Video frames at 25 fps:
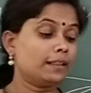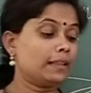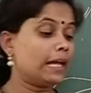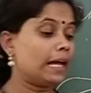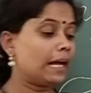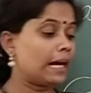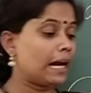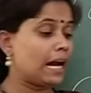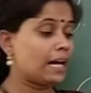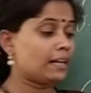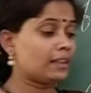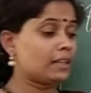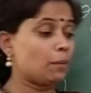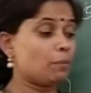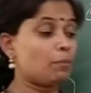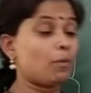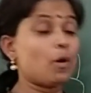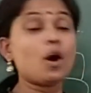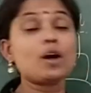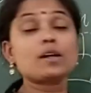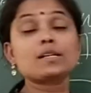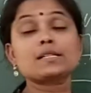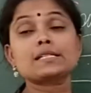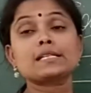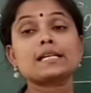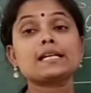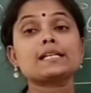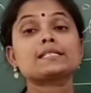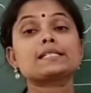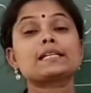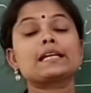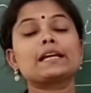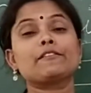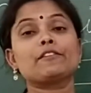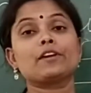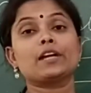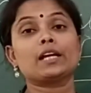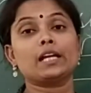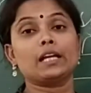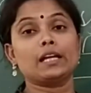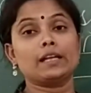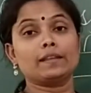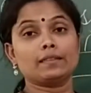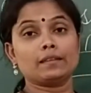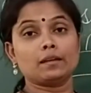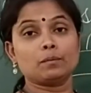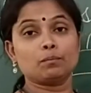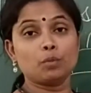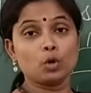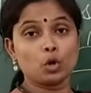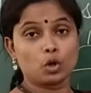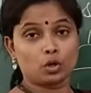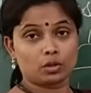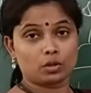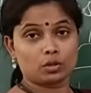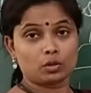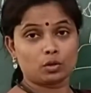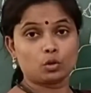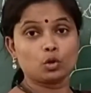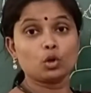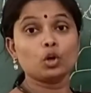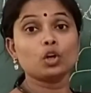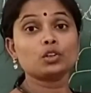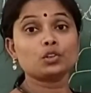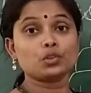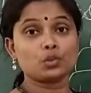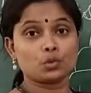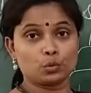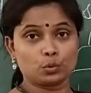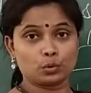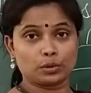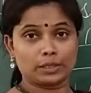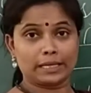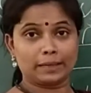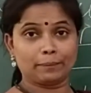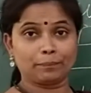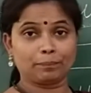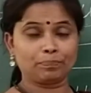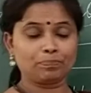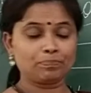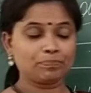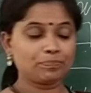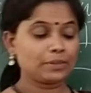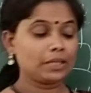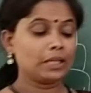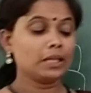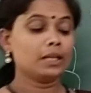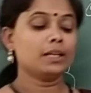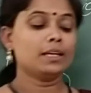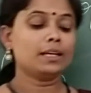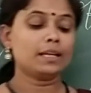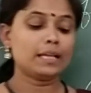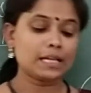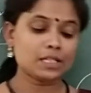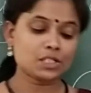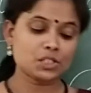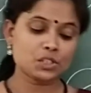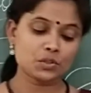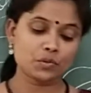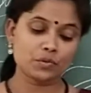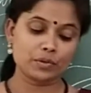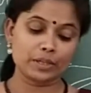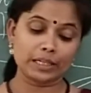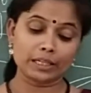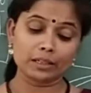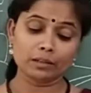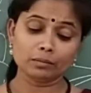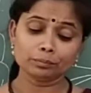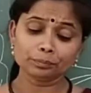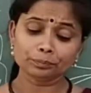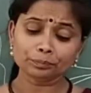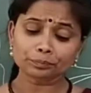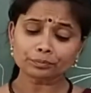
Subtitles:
There are the boxes given in the book. Go through them. Let's read.